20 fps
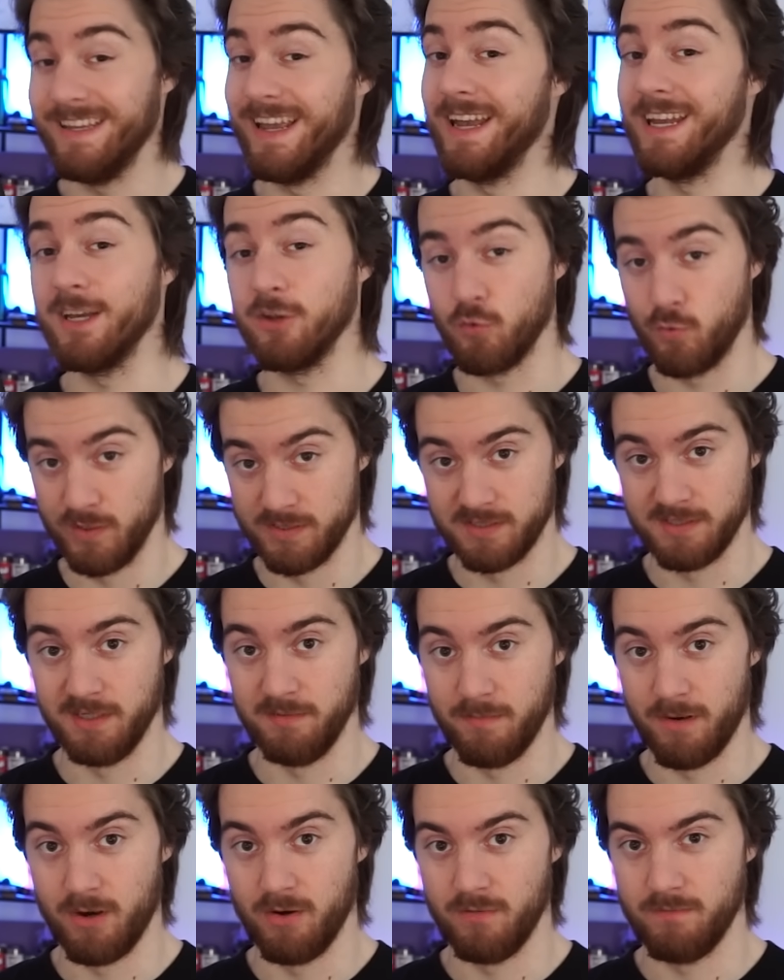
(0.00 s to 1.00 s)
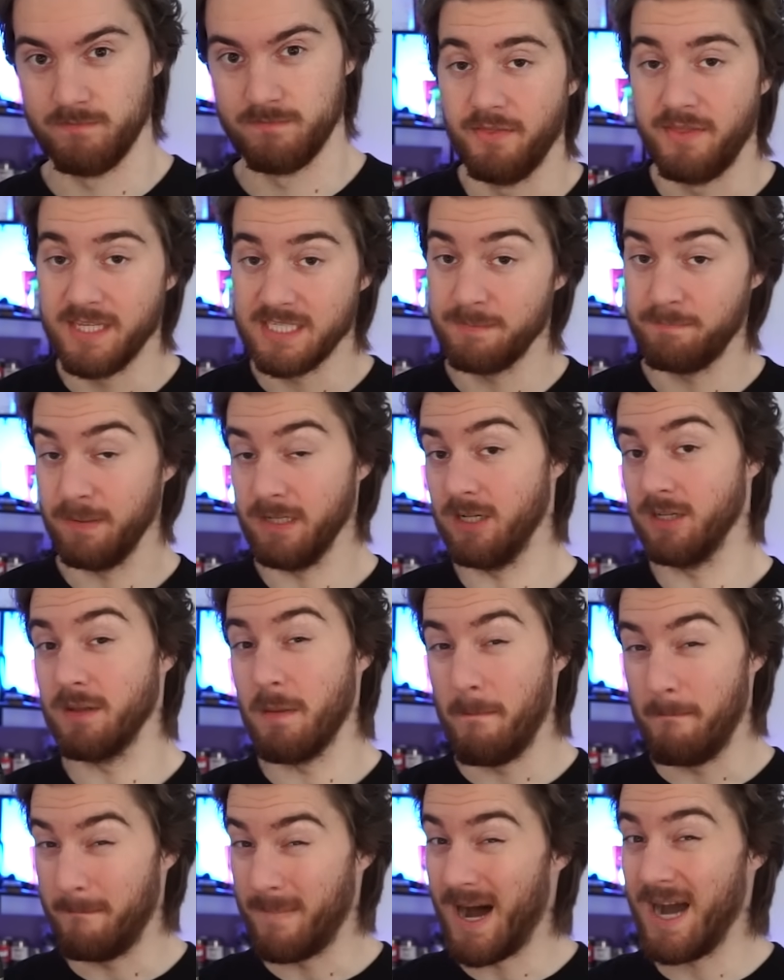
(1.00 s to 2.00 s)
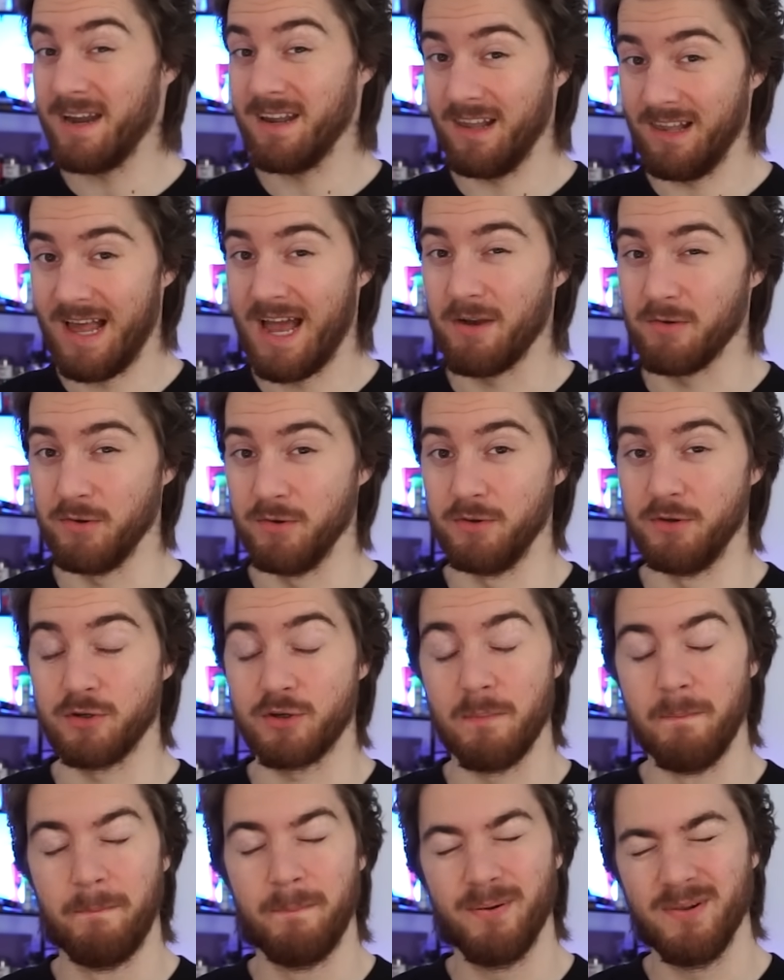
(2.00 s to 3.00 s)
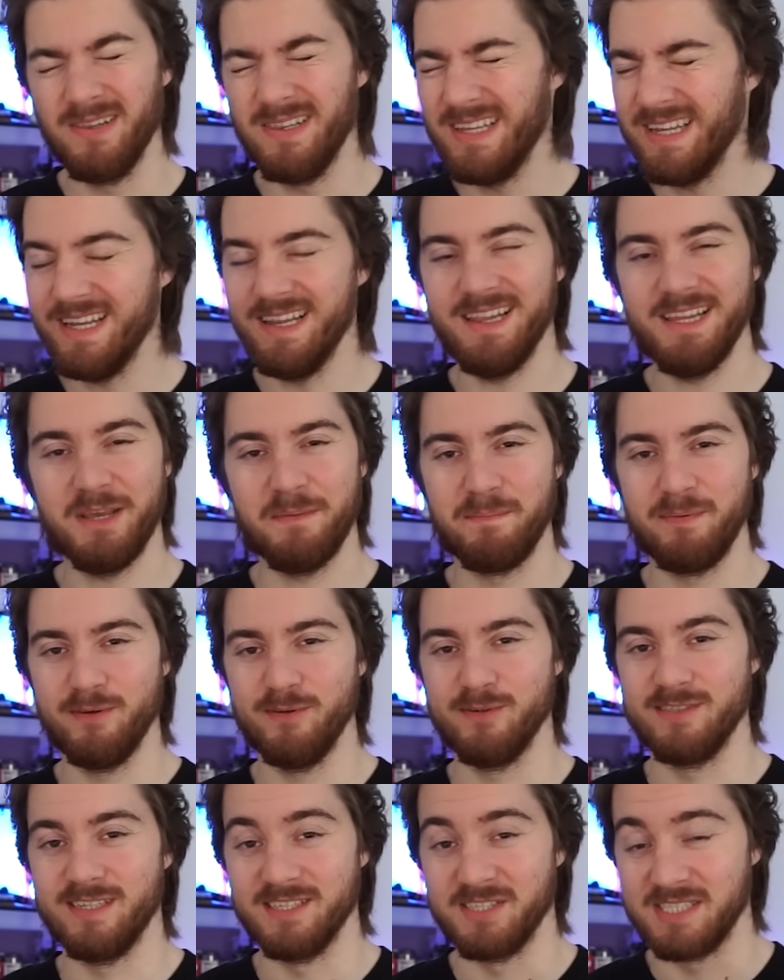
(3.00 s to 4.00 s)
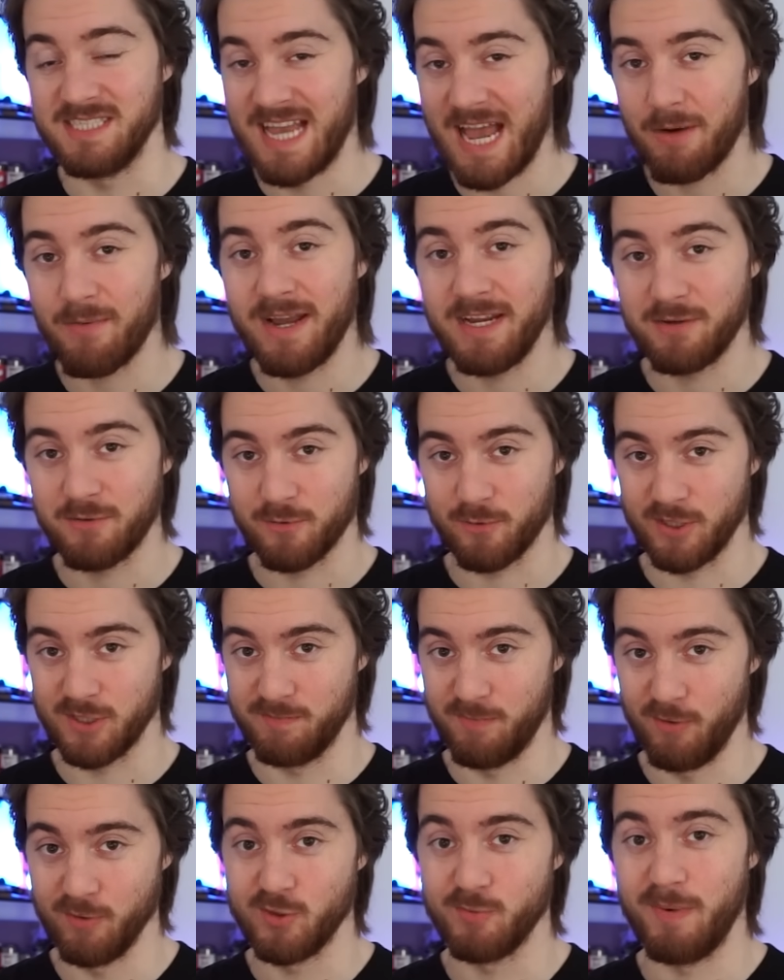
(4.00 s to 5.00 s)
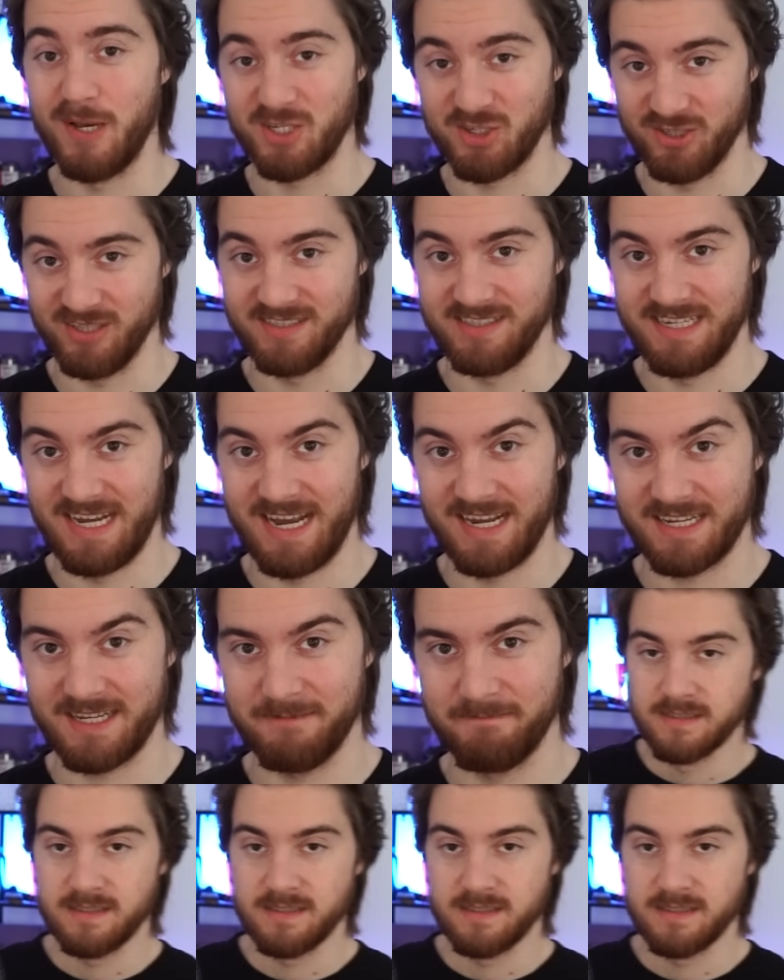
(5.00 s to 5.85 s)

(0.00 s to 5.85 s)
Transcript: getting a twisted bow. This build might allow you to completely abuse the Zarite crossbow special attack.